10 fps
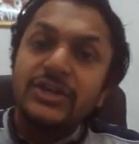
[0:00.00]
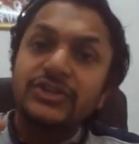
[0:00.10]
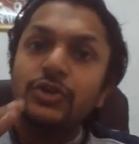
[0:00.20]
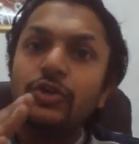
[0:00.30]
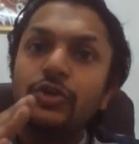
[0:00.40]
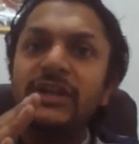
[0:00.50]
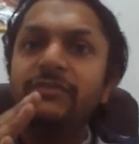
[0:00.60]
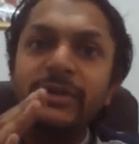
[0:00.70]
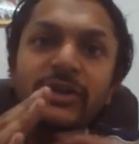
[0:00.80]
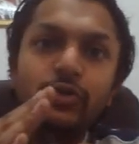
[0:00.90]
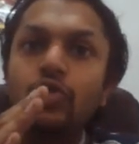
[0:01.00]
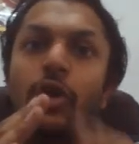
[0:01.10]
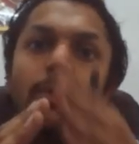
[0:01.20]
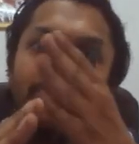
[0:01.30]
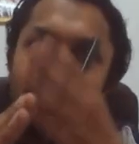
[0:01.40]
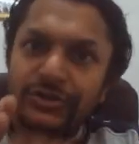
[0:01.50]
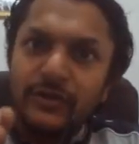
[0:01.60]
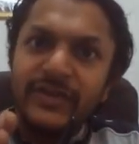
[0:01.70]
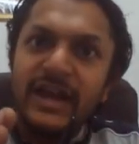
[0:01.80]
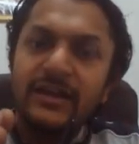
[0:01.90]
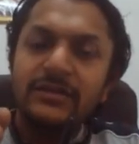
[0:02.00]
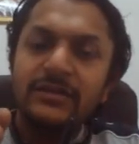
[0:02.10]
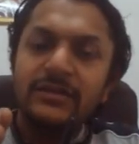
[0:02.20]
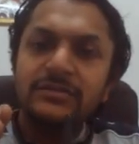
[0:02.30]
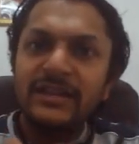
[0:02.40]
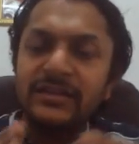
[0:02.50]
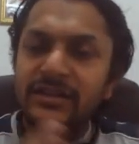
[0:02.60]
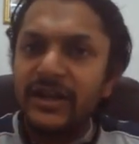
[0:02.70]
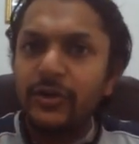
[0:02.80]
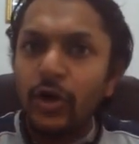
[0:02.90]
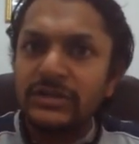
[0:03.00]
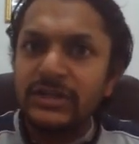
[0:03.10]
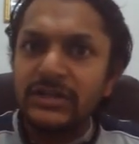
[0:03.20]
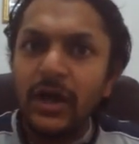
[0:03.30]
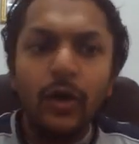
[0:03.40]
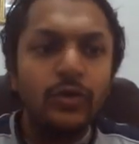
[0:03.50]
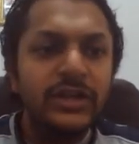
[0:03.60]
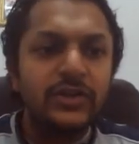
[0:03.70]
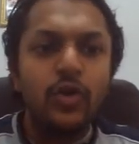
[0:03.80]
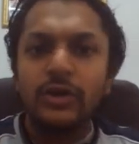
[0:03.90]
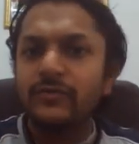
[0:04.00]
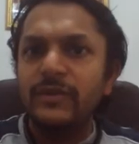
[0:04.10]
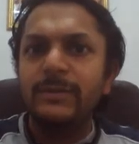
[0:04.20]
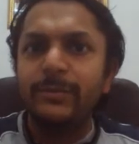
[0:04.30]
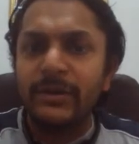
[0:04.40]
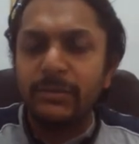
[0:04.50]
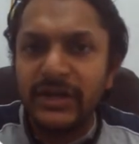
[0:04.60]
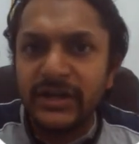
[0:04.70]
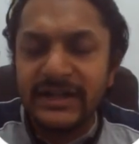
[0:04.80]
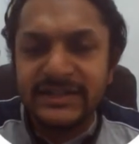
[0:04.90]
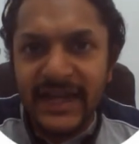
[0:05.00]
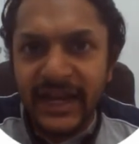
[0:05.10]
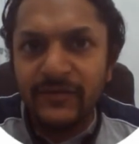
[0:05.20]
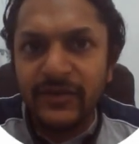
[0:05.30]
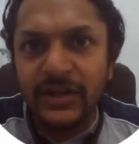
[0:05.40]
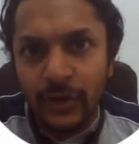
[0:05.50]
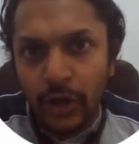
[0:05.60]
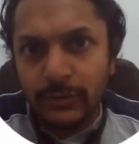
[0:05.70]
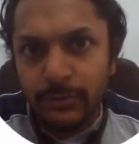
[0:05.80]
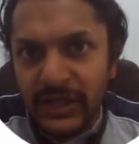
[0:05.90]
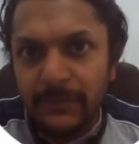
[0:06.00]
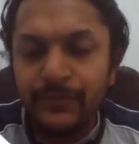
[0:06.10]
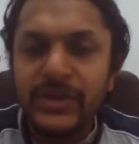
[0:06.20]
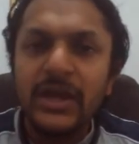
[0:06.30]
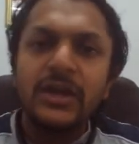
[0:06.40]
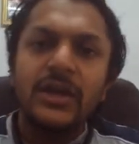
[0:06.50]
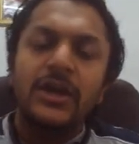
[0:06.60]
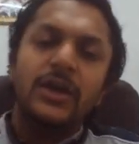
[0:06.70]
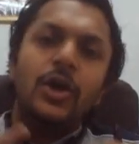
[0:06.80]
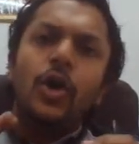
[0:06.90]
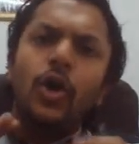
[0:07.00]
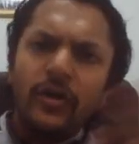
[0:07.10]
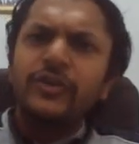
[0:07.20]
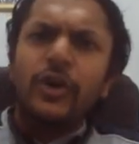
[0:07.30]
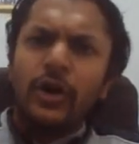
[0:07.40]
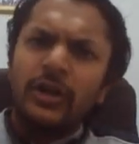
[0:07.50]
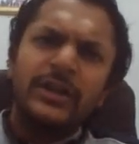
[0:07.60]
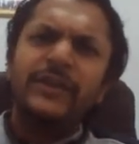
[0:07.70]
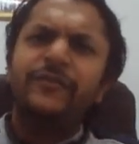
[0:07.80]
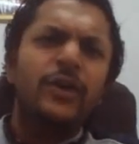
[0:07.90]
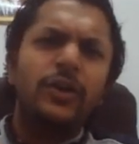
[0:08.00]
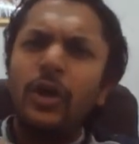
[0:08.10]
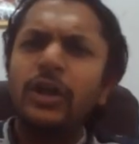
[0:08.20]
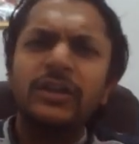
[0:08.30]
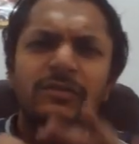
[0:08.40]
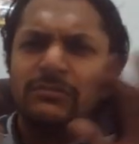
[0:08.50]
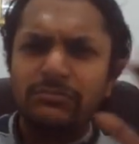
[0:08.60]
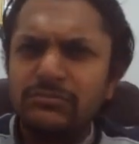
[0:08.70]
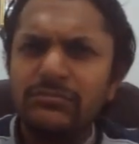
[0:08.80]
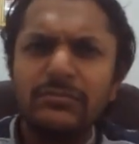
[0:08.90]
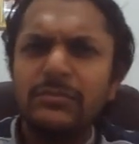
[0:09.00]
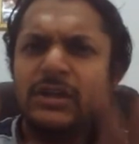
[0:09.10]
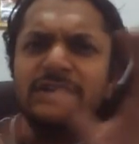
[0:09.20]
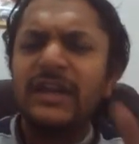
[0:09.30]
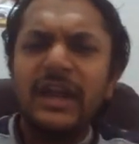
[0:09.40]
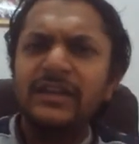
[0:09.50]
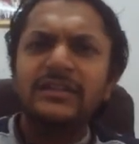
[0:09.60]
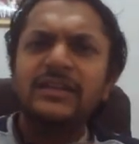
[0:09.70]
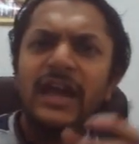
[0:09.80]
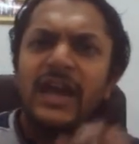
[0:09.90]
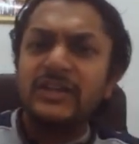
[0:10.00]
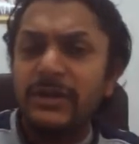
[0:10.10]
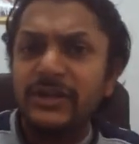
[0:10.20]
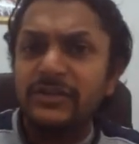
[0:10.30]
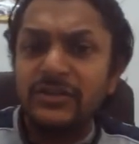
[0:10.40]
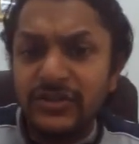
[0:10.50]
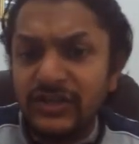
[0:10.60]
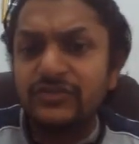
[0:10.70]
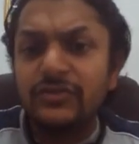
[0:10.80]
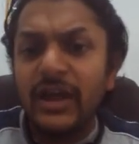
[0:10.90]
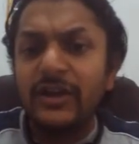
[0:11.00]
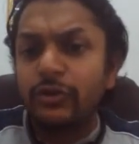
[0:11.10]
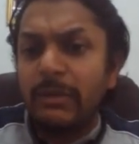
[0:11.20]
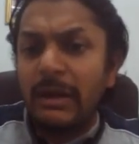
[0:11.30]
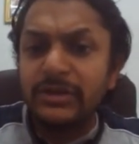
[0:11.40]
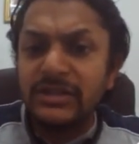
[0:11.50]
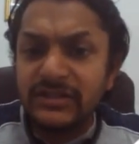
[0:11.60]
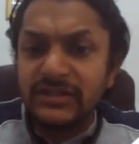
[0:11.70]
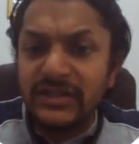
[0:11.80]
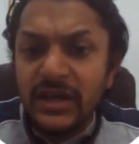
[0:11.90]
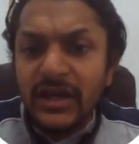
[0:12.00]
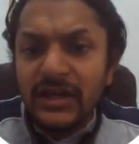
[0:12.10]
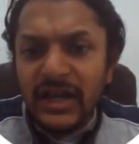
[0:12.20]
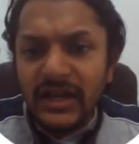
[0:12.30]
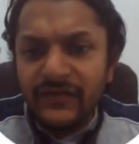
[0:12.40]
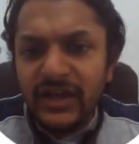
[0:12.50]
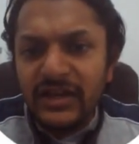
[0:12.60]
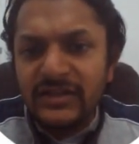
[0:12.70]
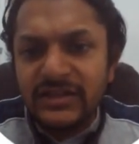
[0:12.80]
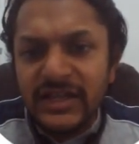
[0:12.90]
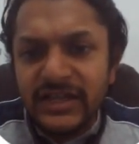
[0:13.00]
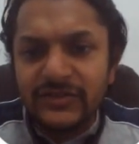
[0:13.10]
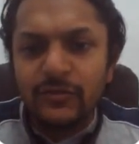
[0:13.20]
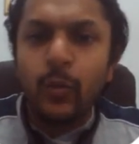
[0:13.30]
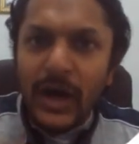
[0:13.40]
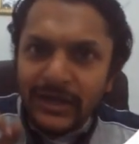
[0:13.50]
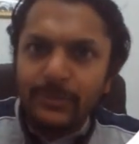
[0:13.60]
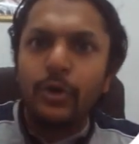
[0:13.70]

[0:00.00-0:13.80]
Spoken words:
so there will be two components of that, sine theta and cos theta. Only cos will be permitted and sine will not be. Overall, if you are not even understanding the explanation, just try to remember this thing, that if there is this one